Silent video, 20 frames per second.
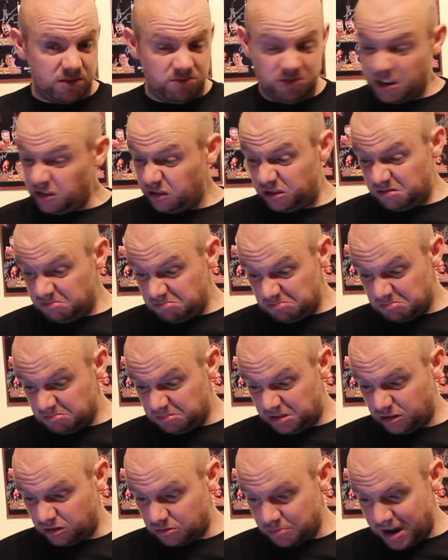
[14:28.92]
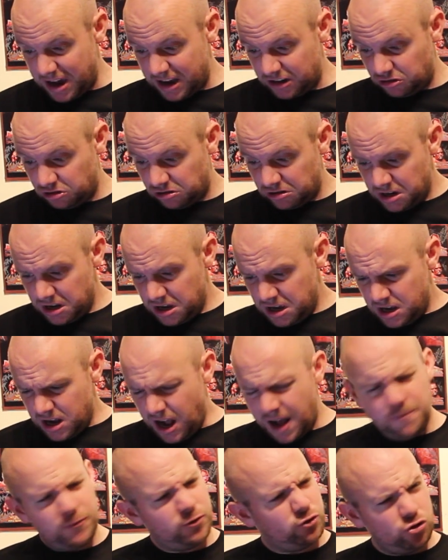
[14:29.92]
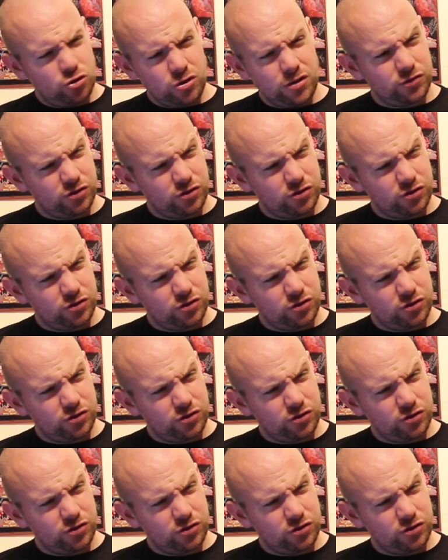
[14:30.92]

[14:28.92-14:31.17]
Decent match. I'm sure